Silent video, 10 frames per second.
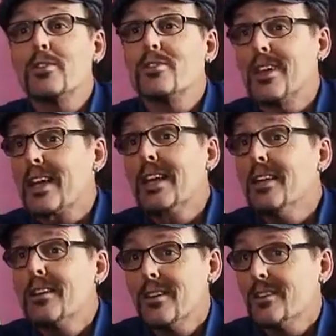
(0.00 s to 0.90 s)
to sing,
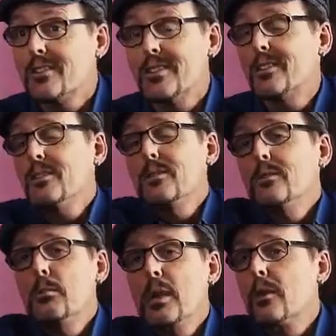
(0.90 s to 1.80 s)
listening to
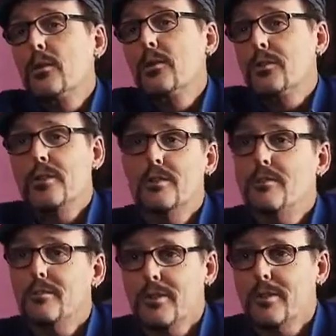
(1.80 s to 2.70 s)
Beatles and
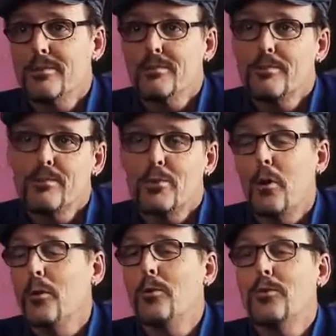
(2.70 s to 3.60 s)

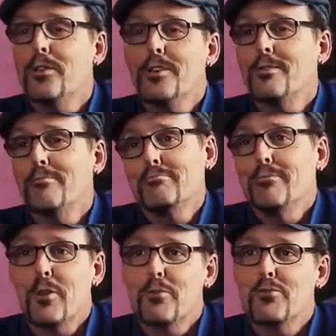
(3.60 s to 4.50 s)
Stones
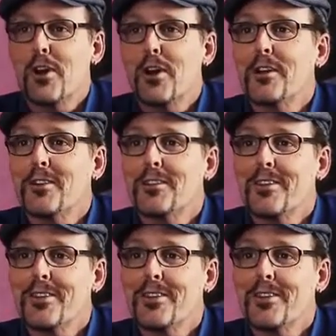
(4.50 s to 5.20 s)
and Elton John and all